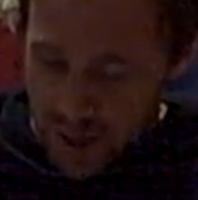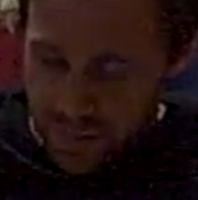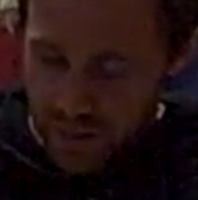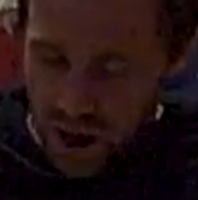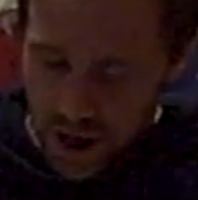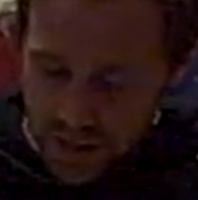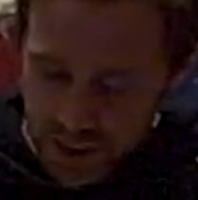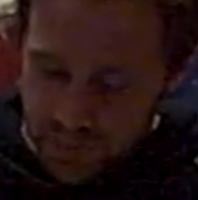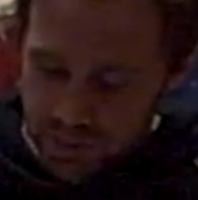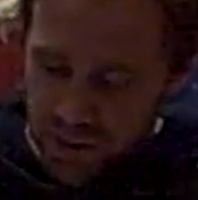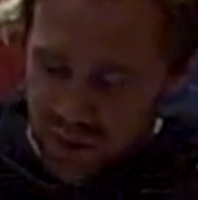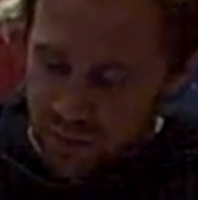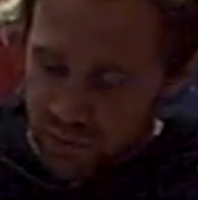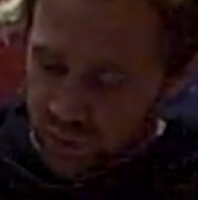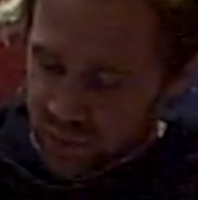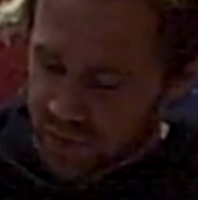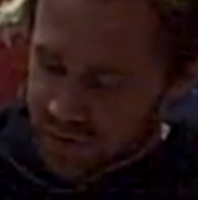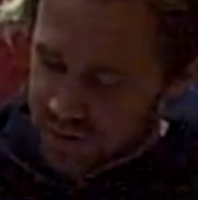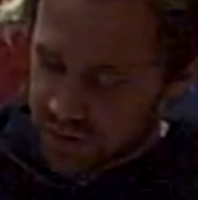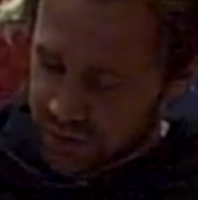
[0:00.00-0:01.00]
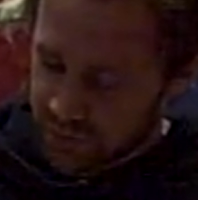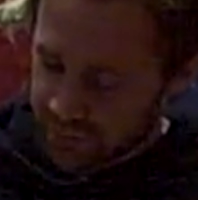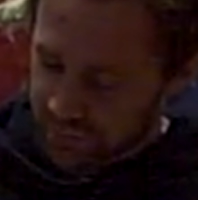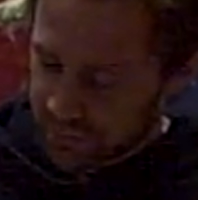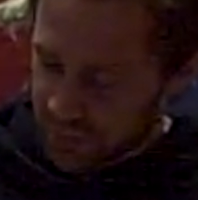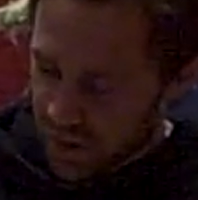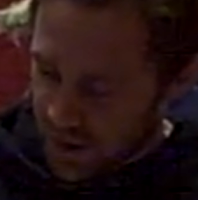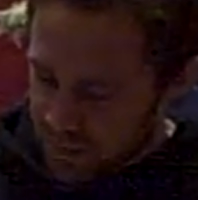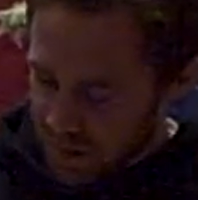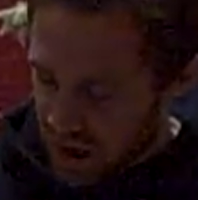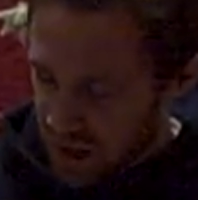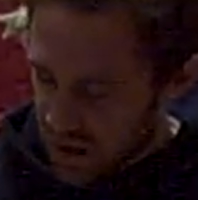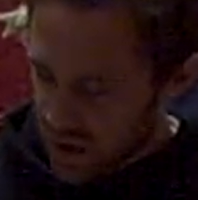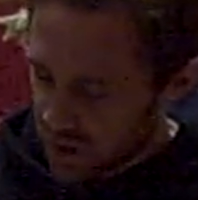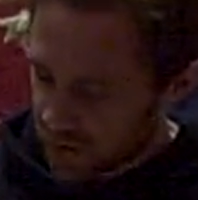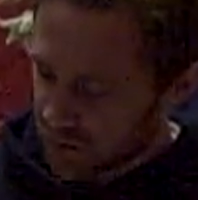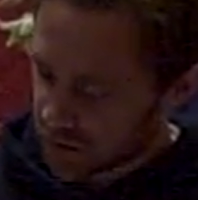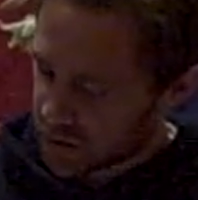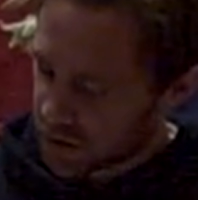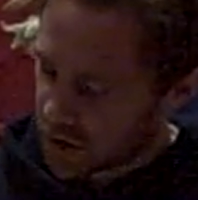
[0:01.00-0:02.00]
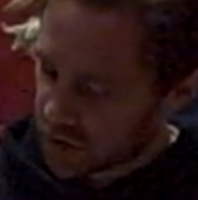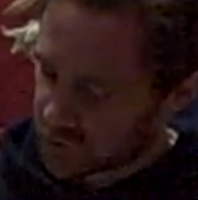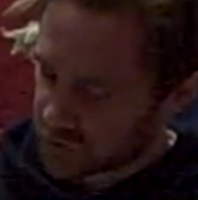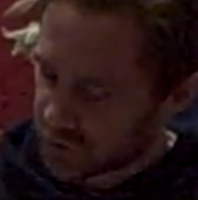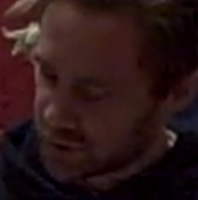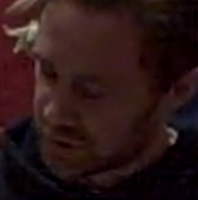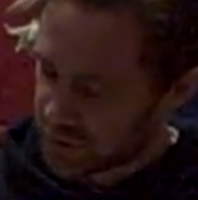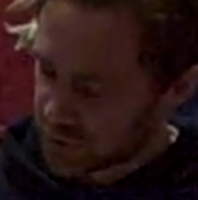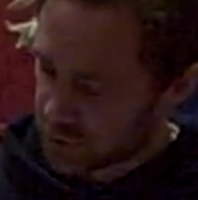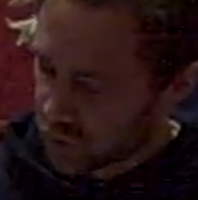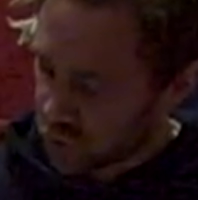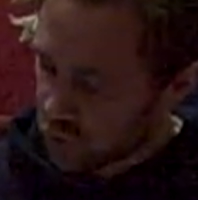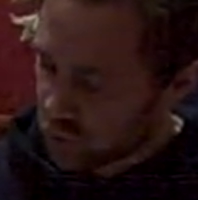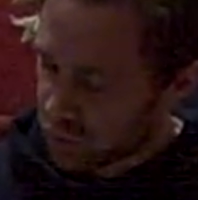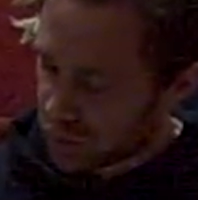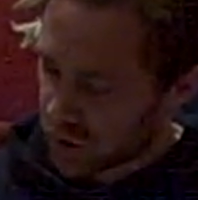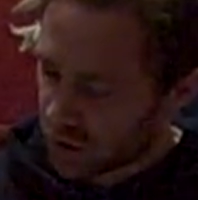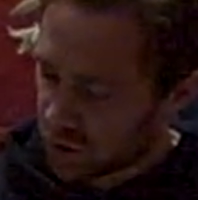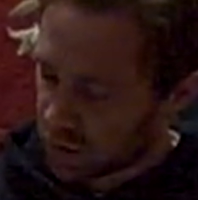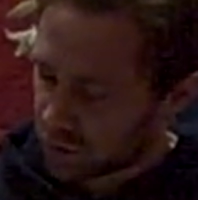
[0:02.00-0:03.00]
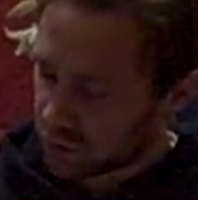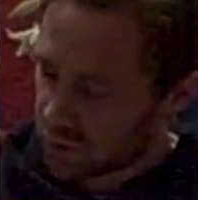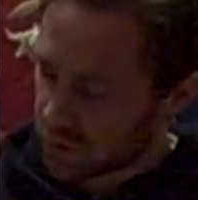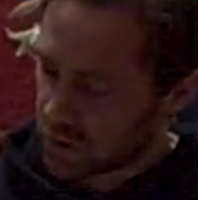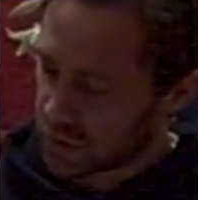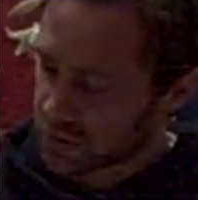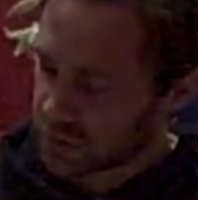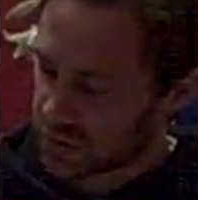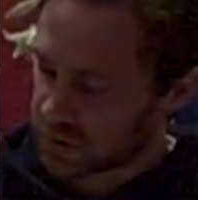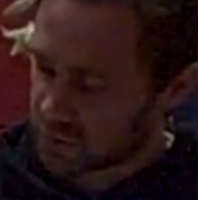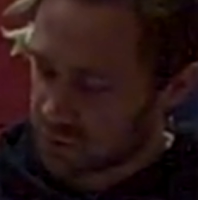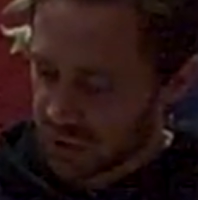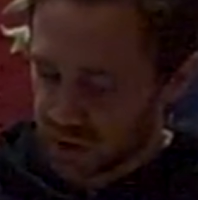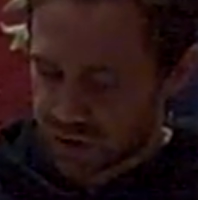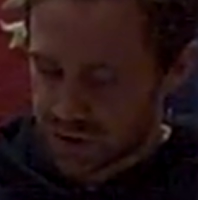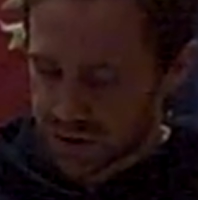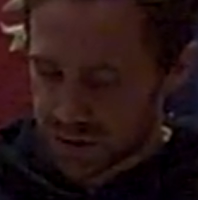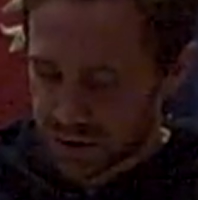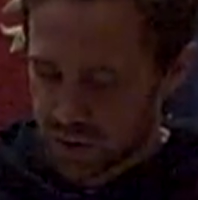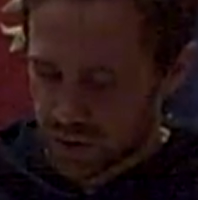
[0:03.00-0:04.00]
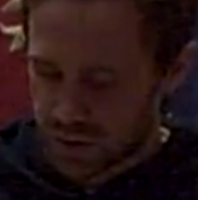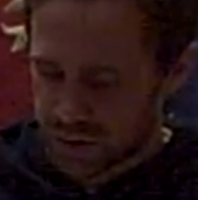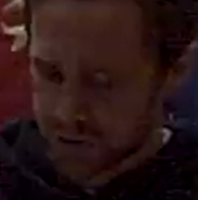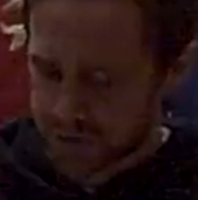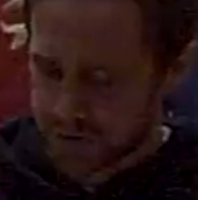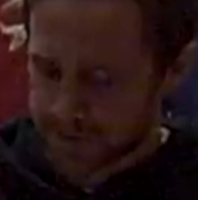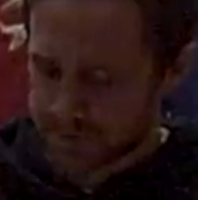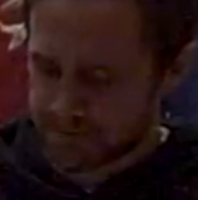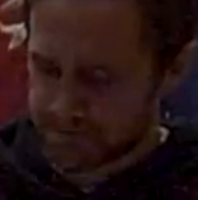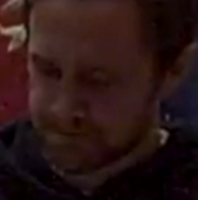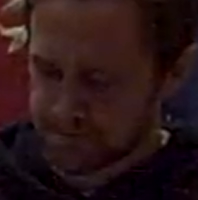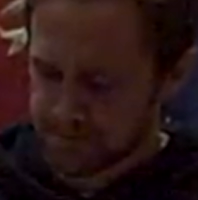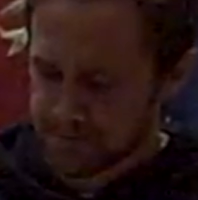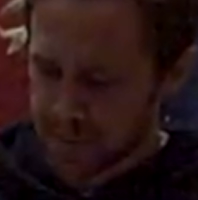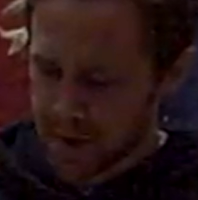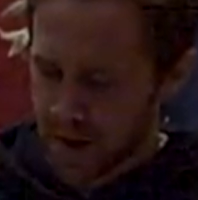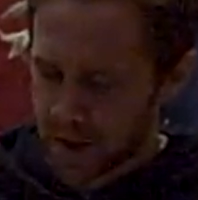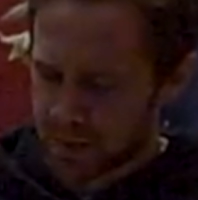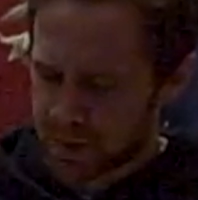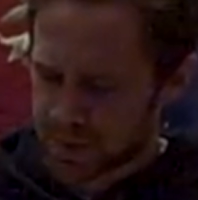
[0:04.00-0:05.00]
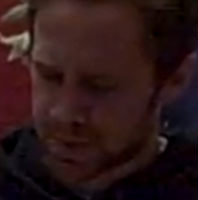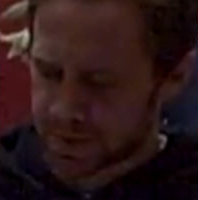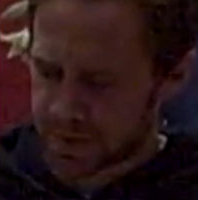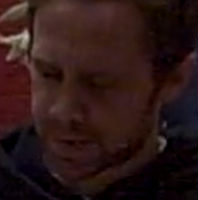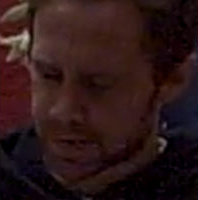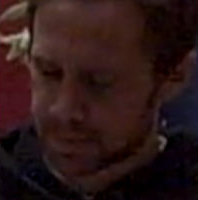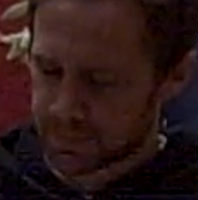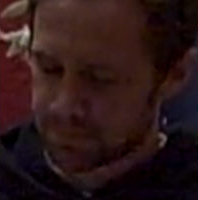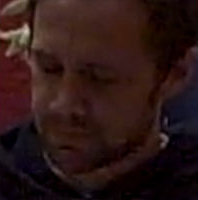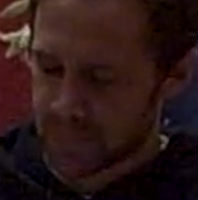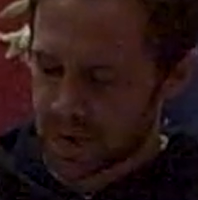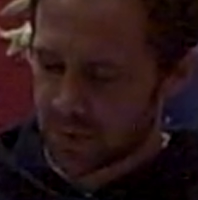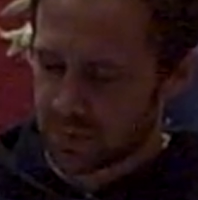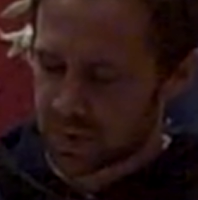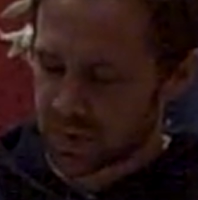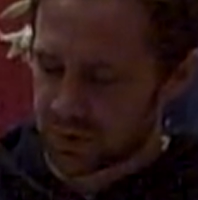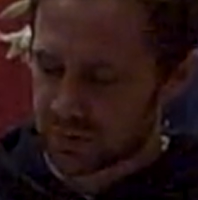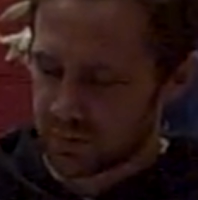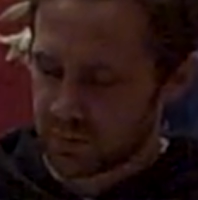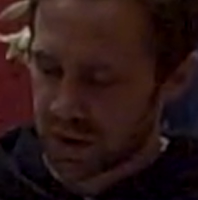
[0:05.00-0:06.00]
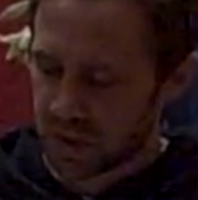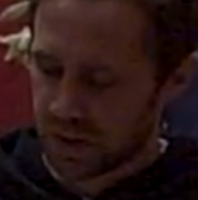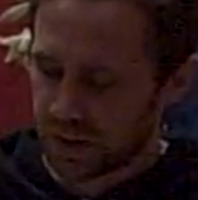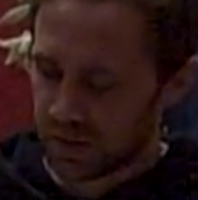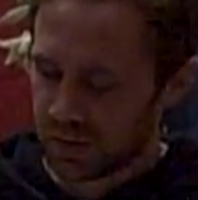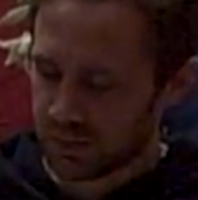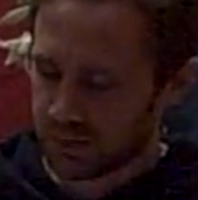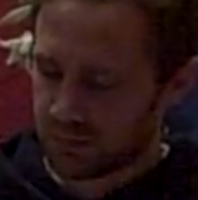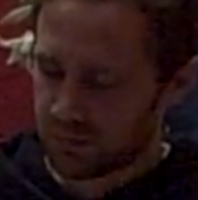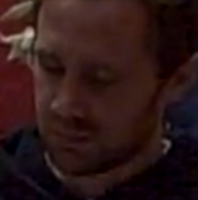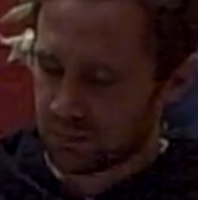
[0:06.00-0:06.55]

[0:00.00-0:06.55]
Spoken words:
The honeybee in Britain and many other countries all belong to the species known as Apis melli,